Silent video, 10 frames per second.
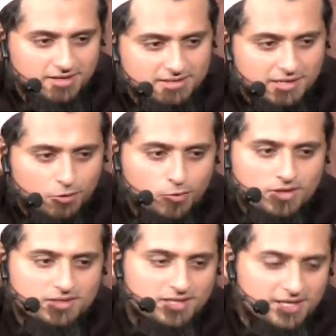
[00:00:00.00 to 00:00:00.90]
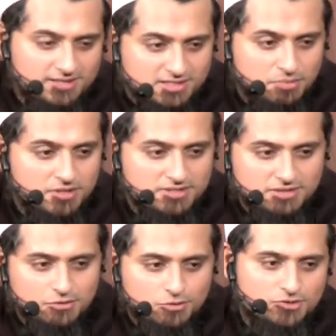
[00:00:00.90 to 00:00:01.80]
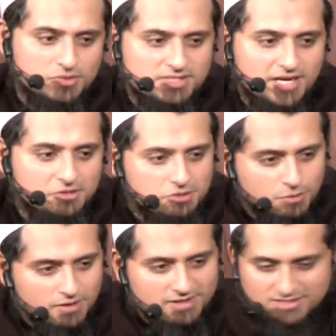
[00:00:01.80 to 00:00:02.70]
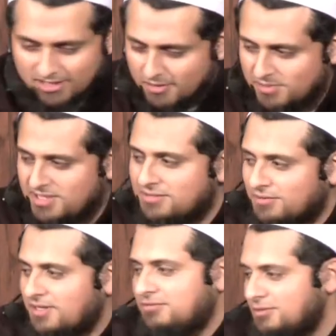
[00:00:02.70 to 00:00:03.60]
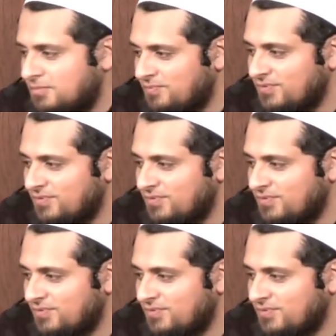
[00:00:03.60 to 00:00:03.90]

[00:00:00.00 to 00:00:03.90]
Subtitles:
That, oh Allah, this person used to recite your words, please forgive him.